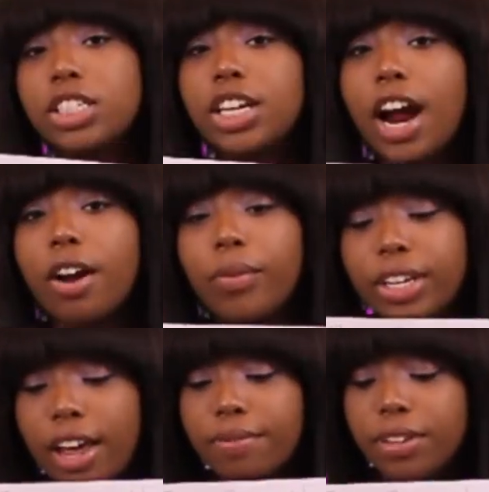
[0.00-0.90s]
chart, we
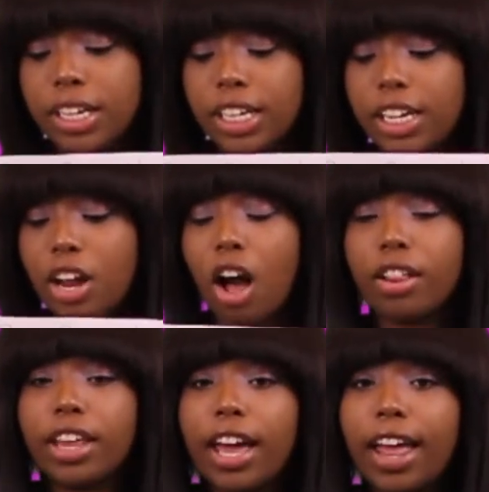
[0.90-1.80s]
definitely
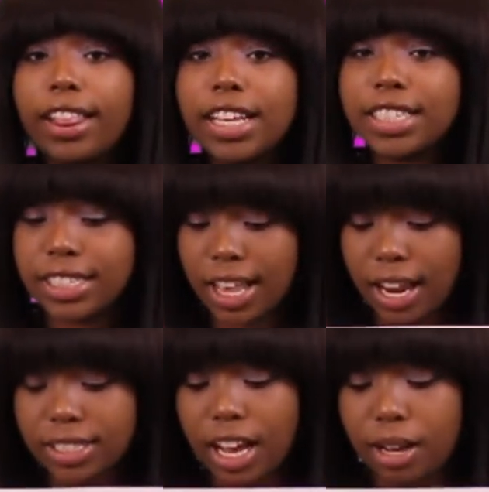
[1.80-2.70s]
know that this is
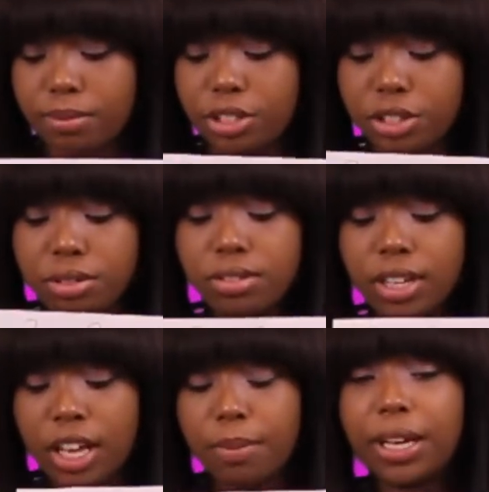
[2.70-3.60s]
not a type two
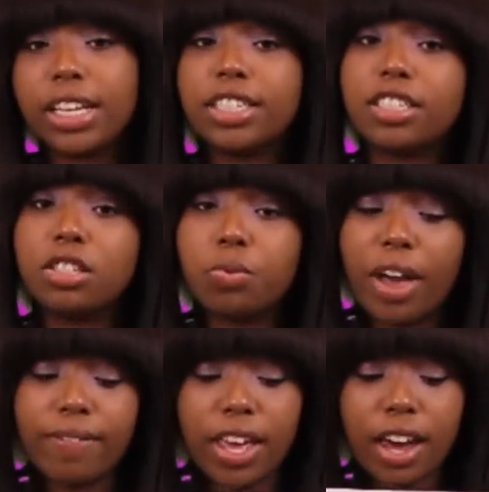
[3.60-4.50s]
because this is
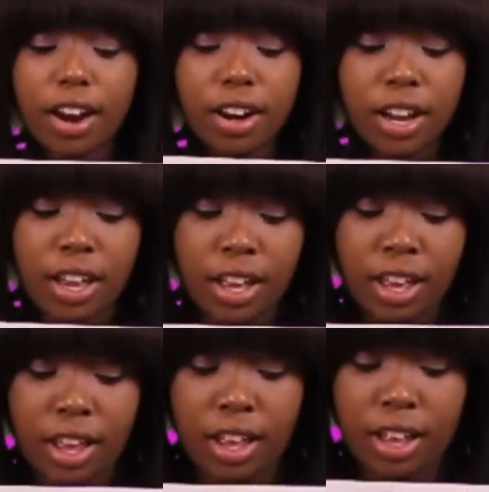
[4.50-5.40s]
wavy hair.
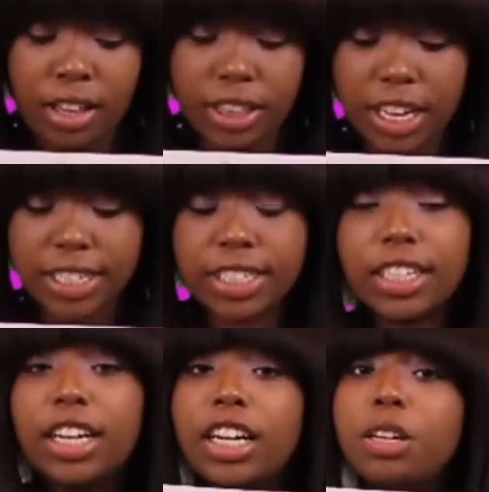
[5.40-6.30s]
This
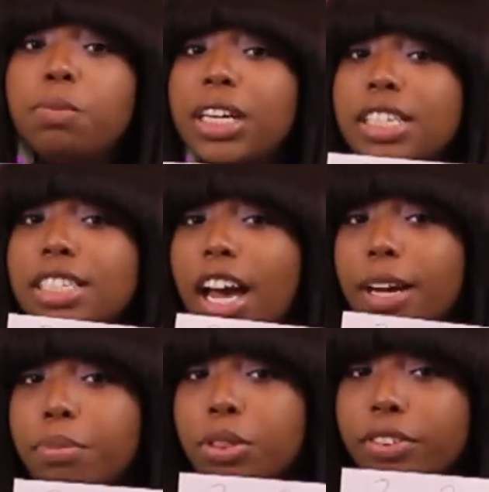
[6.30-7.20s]
could be a
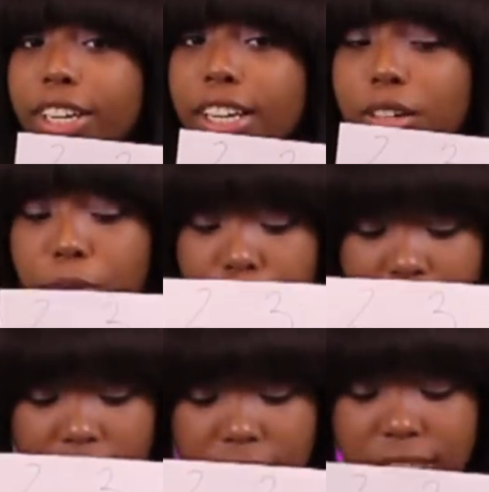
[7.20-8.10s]
type three
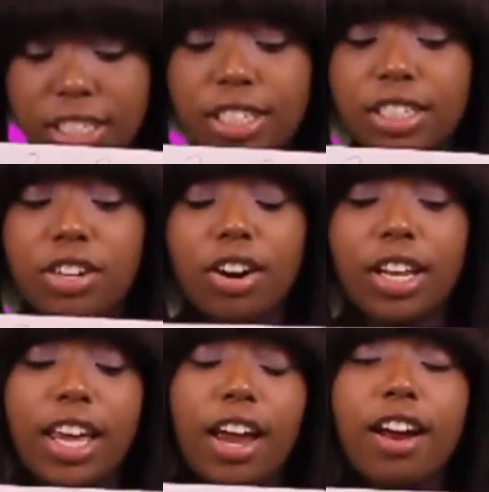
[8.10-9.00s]
because this is
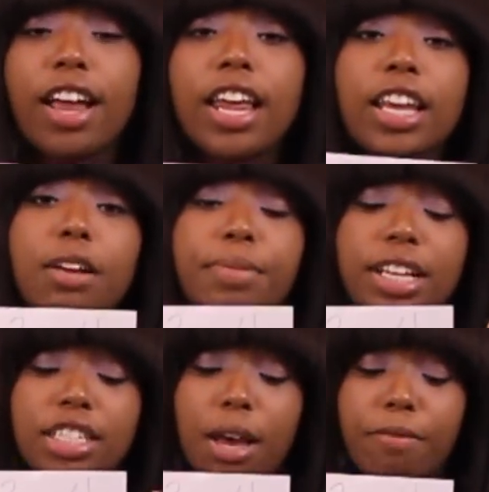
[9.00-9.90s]
curly hair, and it could be
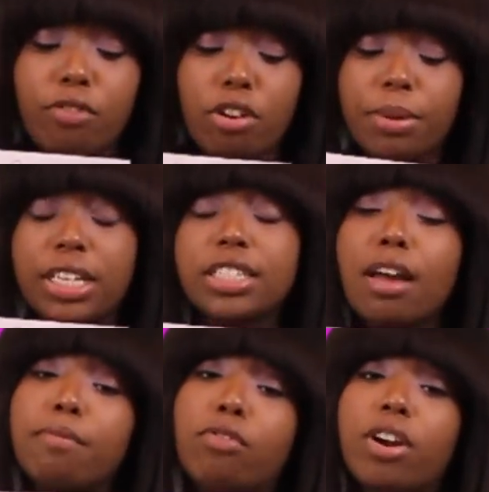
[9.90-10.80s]
a type four because
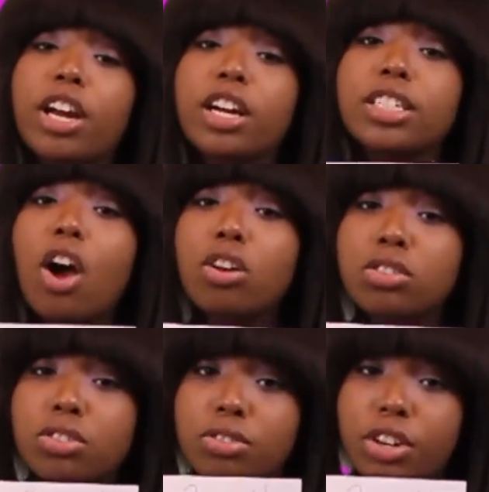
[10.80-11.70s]
type four hair is also